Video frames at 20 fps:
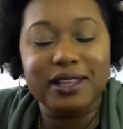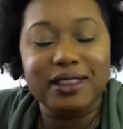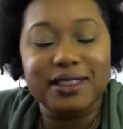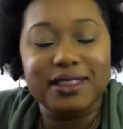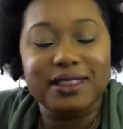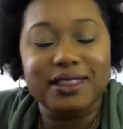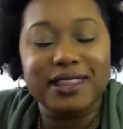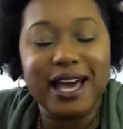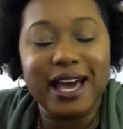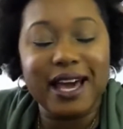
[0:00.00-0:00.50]

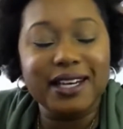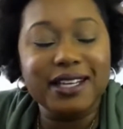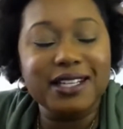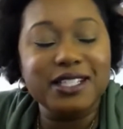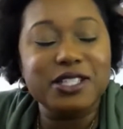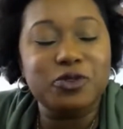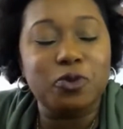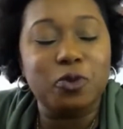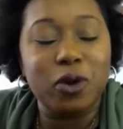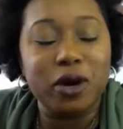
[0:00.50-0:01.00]
That
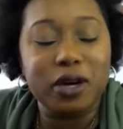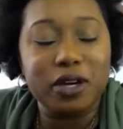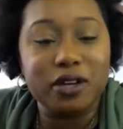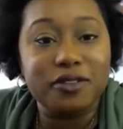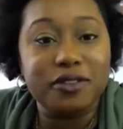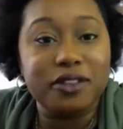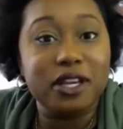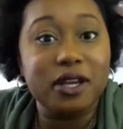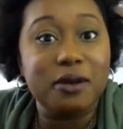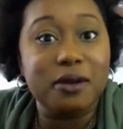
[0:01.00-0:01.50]
is one of
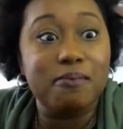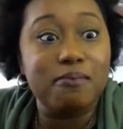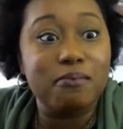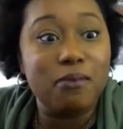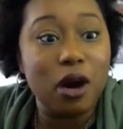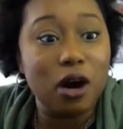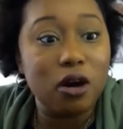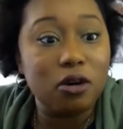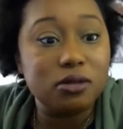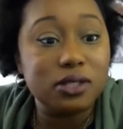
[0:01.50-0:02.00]
the
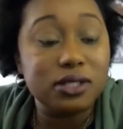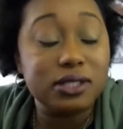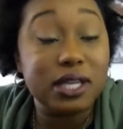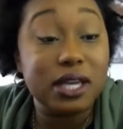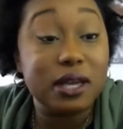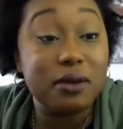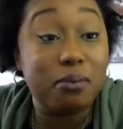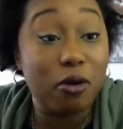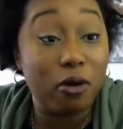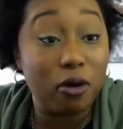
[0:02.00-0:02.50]
most
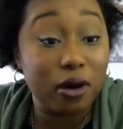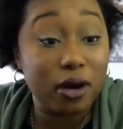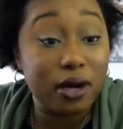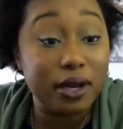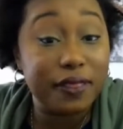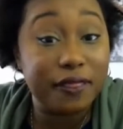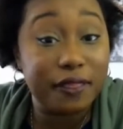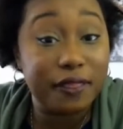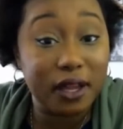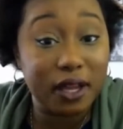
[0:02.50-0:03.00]

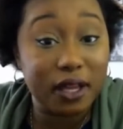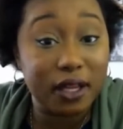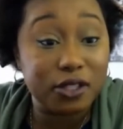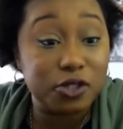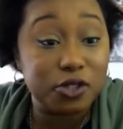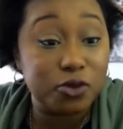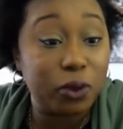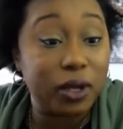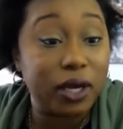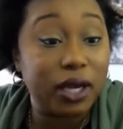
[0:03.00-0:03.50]
important things
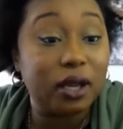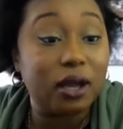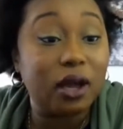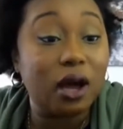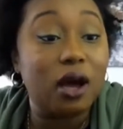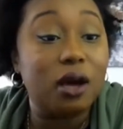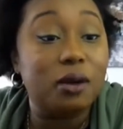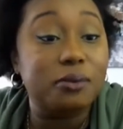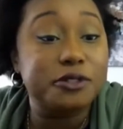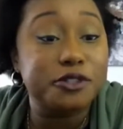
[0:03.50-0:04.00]
when it
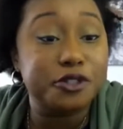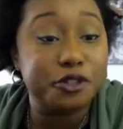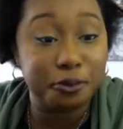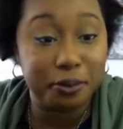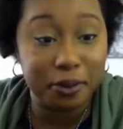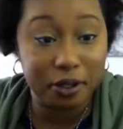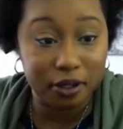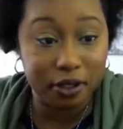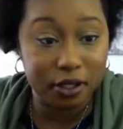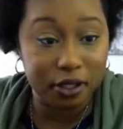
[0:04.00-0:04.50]
comes to
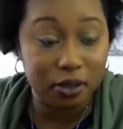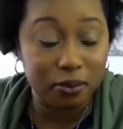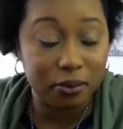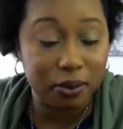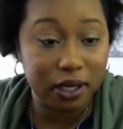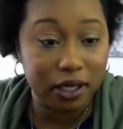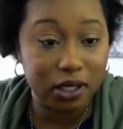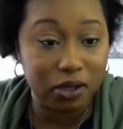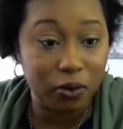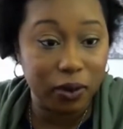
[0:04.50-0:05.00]
building your
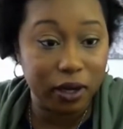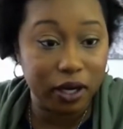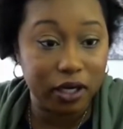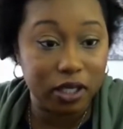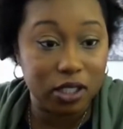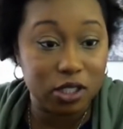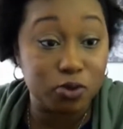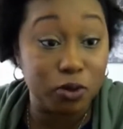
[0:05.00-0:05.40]
brand awareness.